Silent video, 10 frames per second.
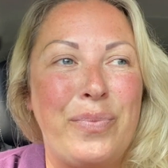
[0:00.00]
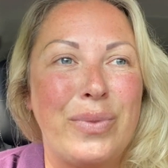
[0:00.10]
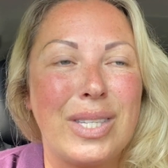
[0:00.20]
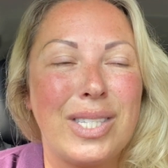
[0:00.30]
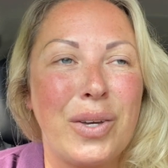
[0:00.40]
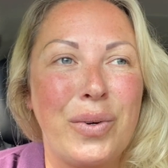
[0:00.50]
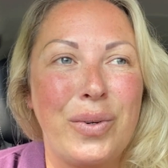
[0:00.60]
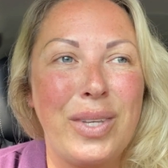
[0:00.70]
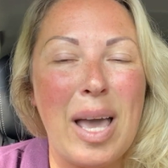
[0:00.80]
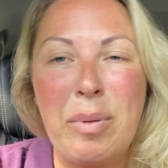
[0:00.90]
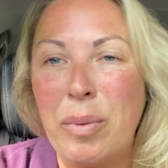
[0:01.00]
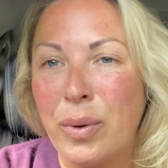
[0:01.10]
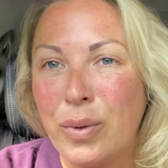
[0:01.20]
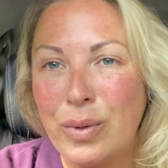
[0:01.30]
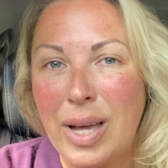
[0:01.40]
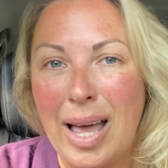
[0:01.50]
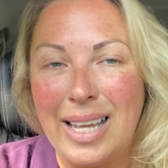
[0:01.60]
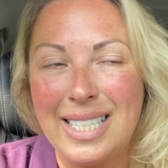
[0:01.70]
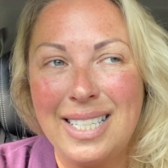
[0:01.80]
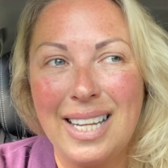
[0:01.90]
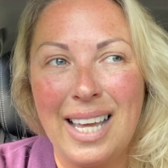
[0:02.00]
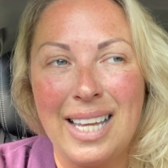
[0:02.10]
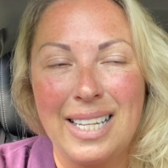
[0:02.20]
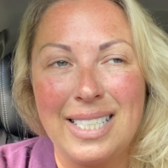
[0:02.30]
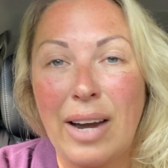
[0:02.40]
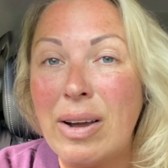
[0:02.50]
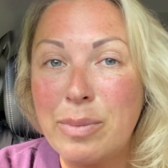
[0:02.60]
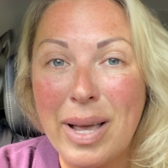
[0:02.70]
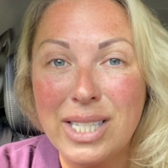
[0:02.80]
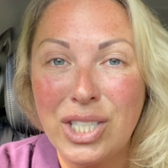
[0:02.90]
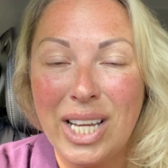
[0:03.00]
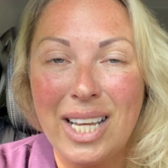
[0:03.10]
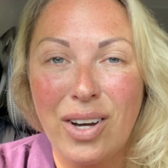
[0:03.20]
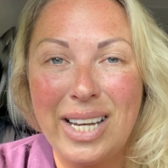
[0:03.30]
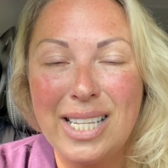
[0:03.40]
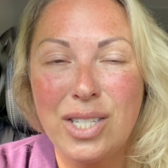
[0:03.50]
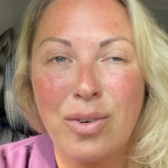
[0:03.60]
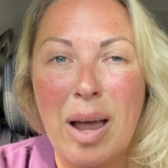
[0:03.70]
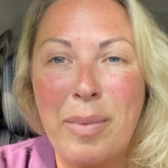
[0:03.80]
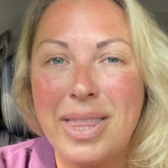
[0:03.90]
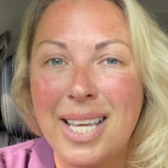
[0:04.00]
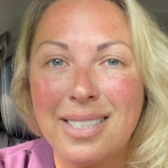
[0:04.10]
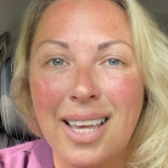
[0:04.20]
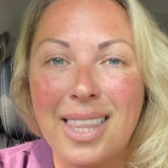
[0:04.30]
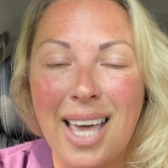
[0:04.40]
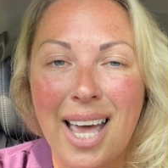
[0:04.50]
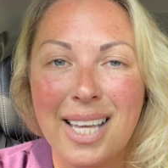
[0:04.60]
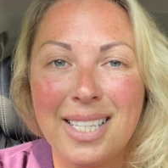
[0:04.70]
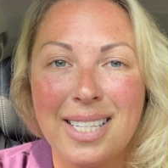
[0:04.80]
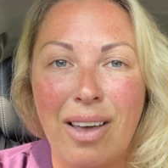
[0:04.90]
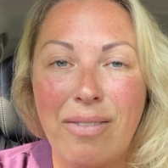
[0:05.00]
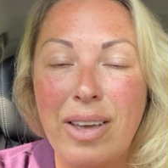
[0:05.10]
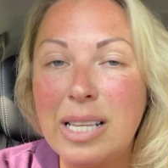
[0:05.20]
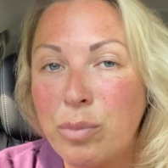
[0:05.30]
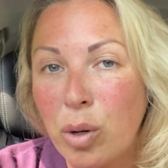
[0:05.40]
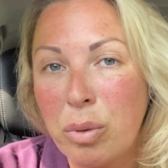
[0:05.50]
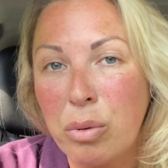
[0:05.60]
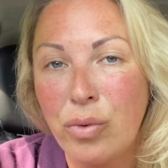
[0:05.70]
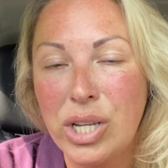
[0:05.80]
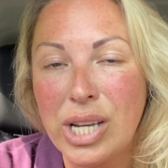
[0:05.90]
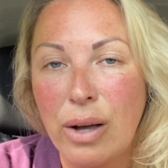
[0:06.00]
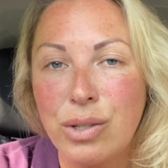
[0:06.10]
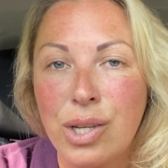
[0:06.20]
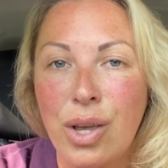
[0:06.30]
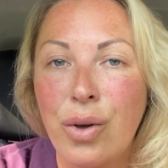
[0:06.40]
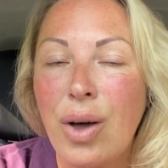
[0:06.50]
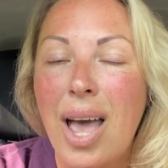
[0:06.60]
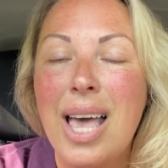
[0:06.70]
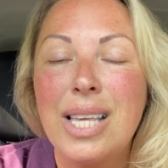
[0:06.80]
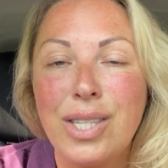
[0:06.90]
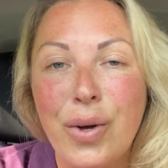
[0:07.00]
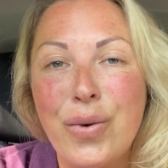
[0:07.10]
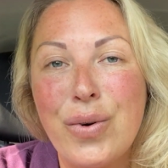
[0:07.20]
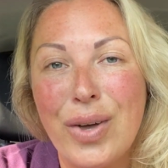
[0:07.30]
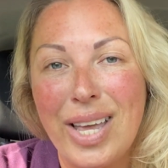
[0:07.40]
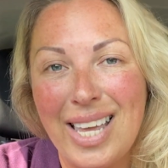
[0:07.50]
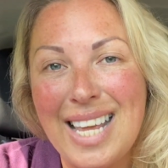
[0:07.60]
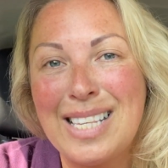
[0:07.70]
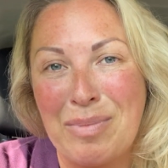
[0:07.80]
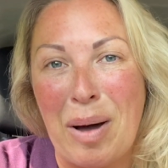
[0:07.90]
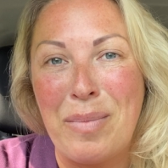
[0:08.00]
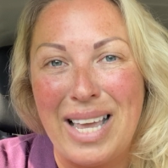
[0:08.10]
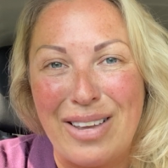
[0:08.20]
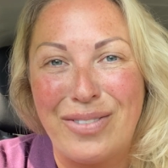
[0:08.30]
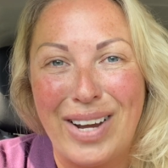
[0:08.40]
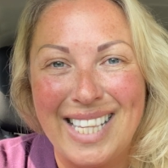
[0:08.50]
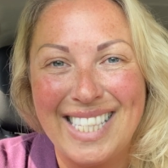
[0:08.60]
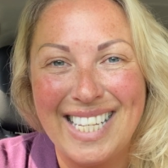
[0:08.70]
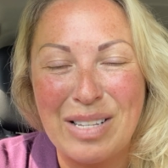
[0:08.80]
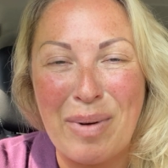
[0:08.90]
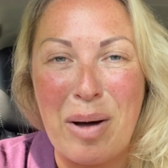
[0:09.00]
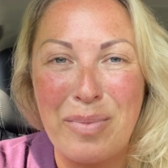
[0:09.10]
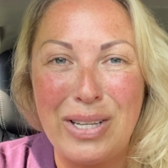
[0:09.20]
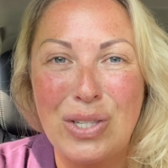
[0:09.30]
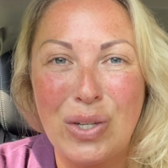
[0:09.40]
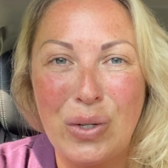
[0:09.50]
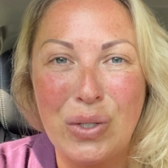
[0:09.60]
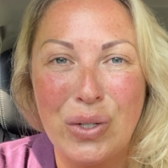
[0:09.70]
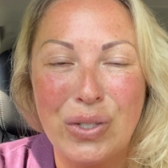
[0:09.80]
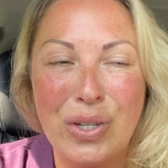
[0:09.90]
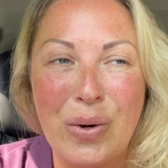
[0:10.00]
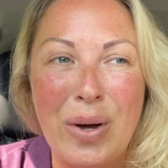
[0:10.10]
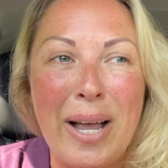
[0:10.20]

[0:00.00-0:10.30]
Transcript: So yeah, people direct messaging on Instagram and things like that. Facebook, people reach out to you. So it is about making friends. It's about being social. So